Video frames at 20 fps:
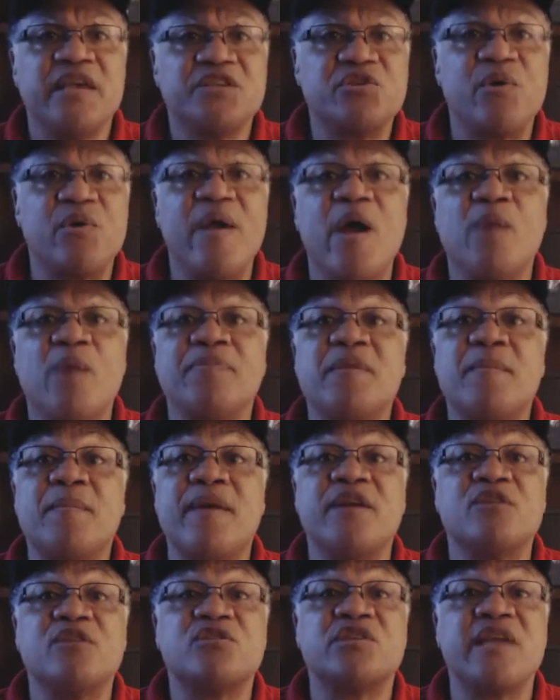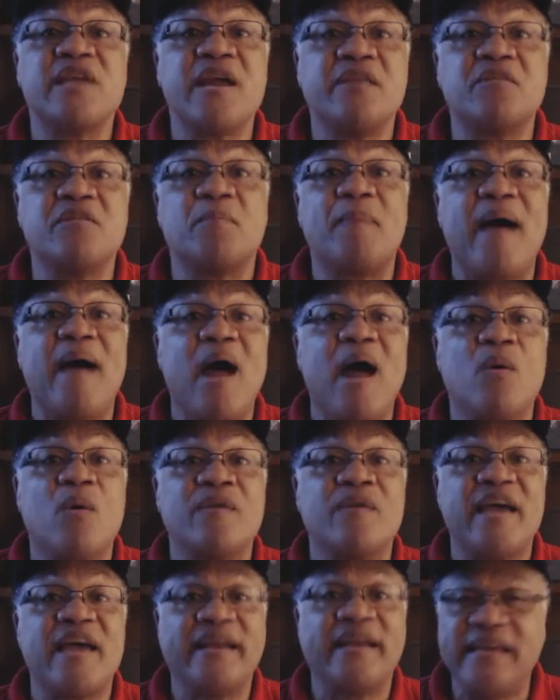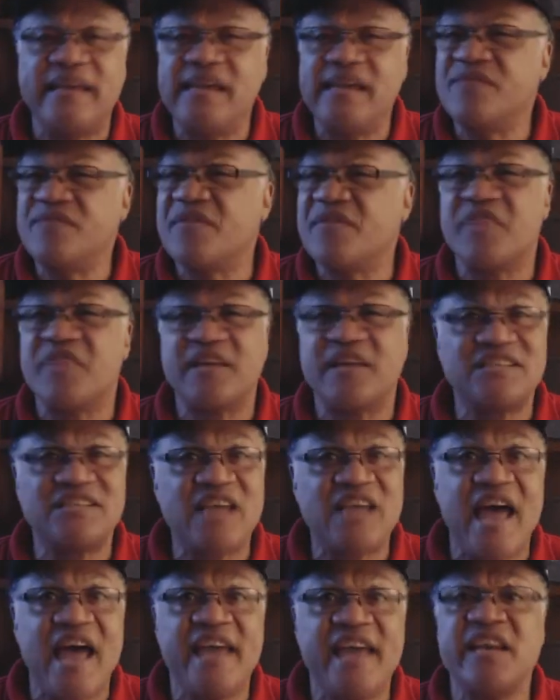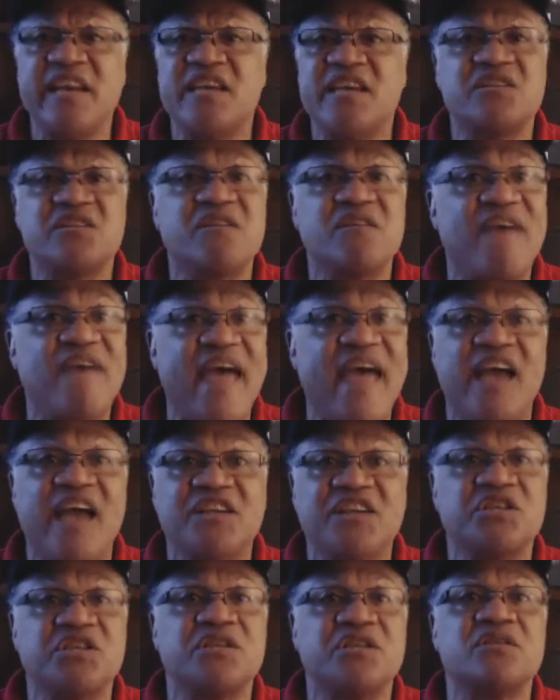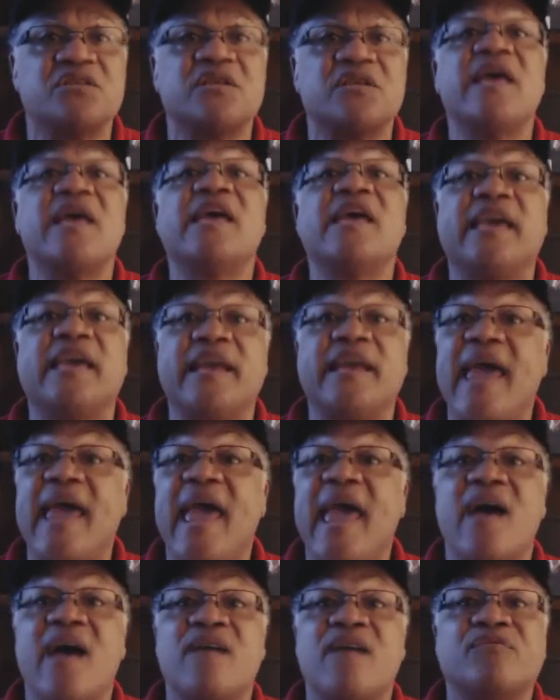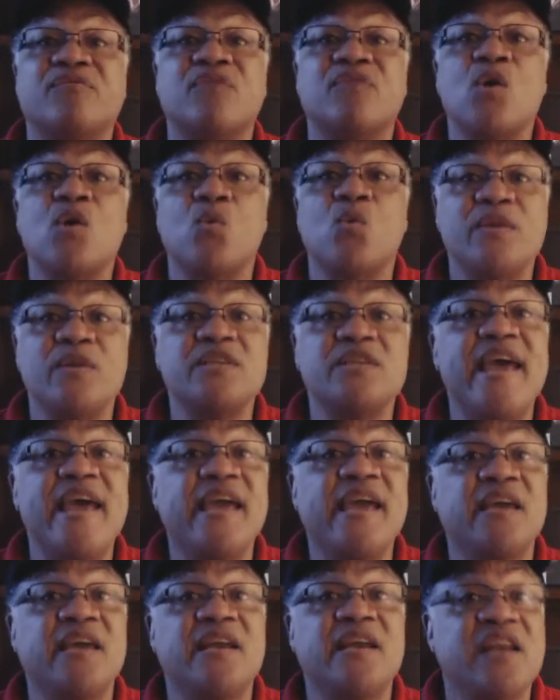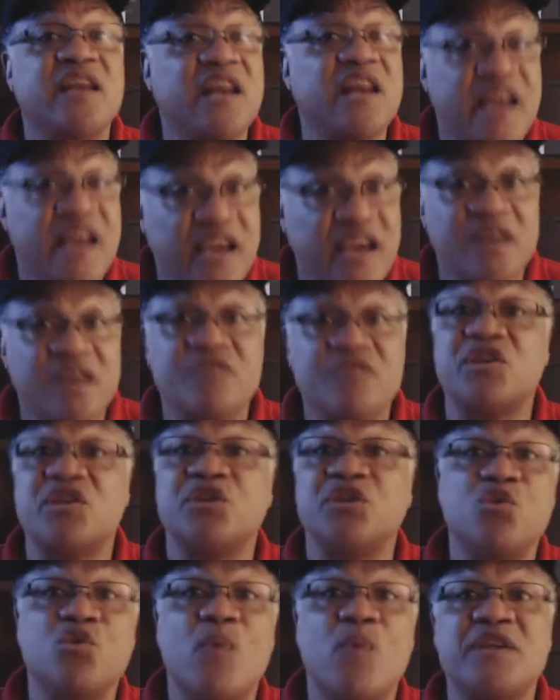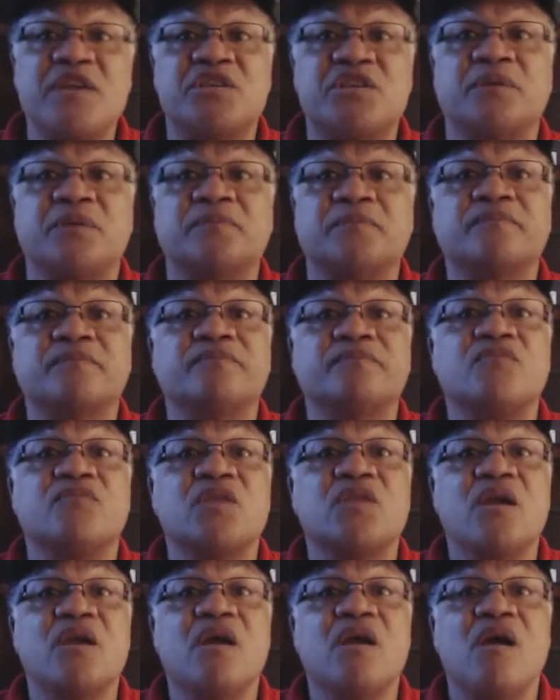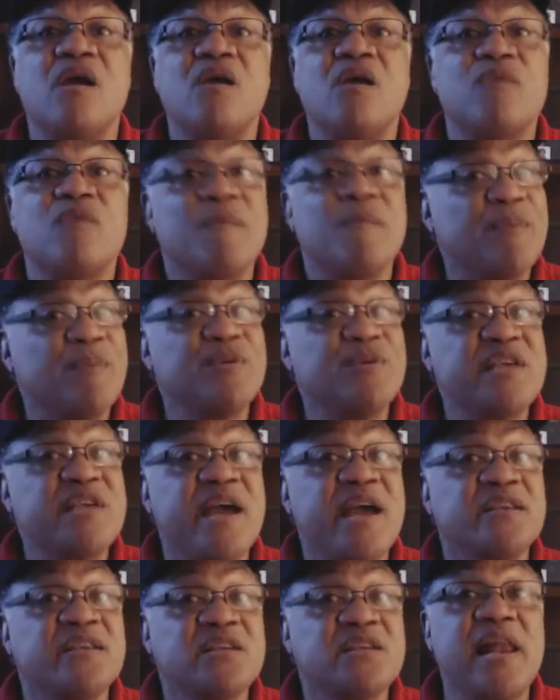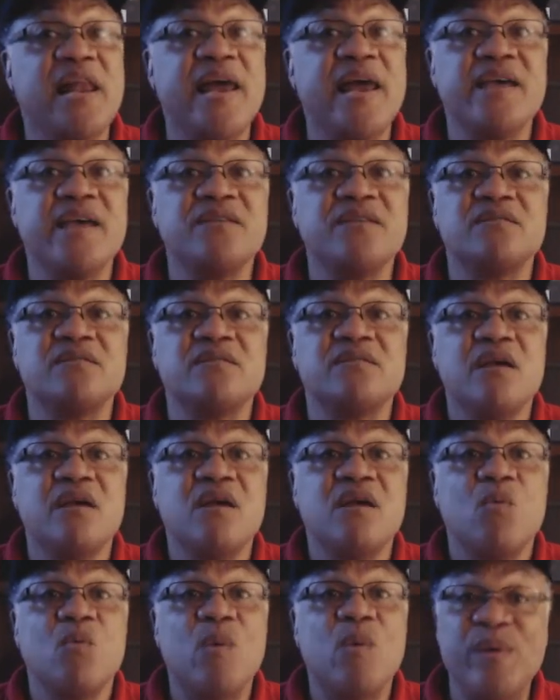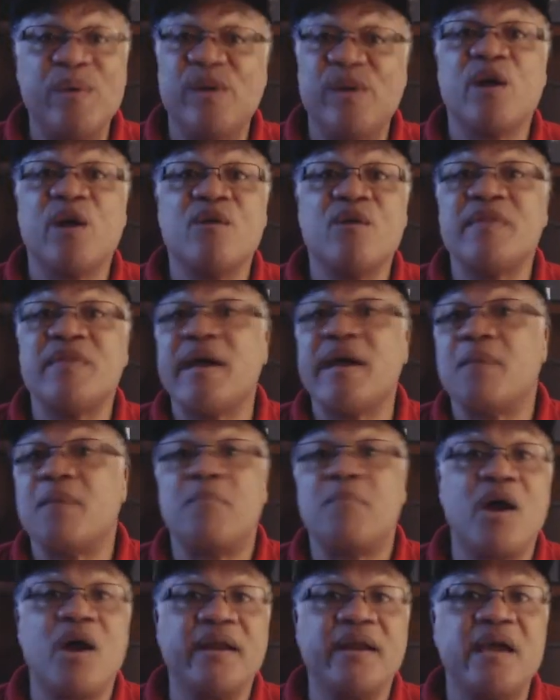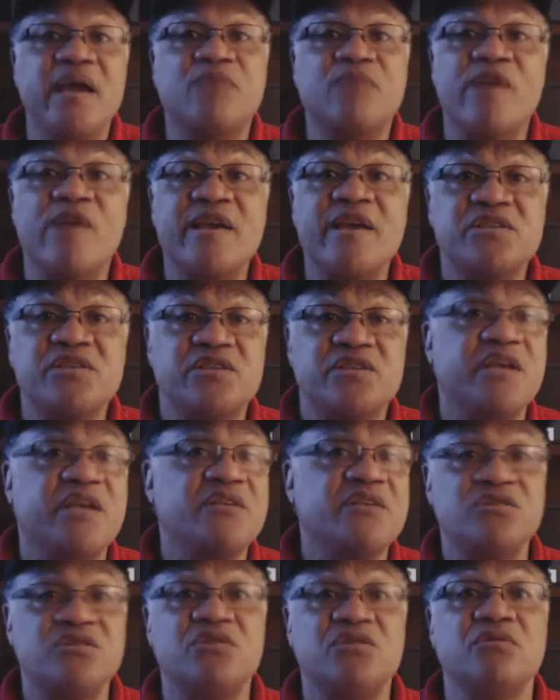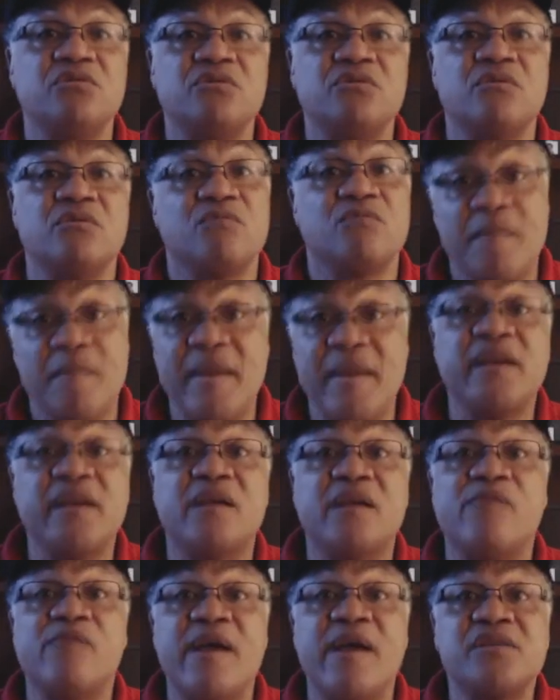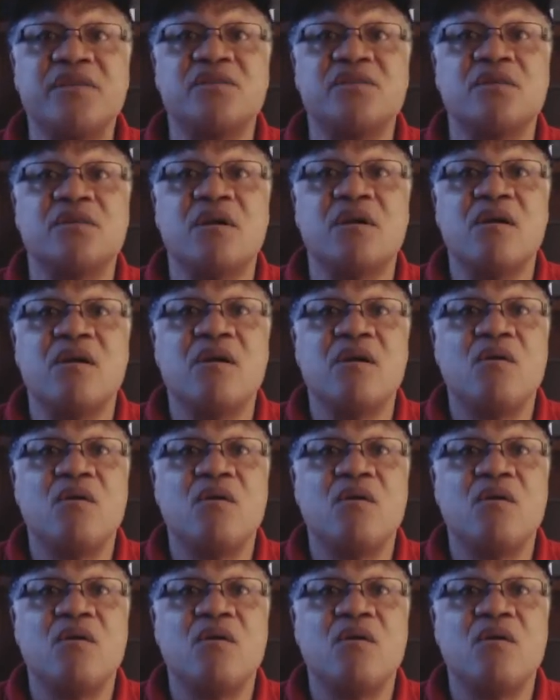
is to help them understand the power that even the tiniest of actions can have when taken in a negative situation. Remember science class? When we learn that a body at rest tends to remain at rest,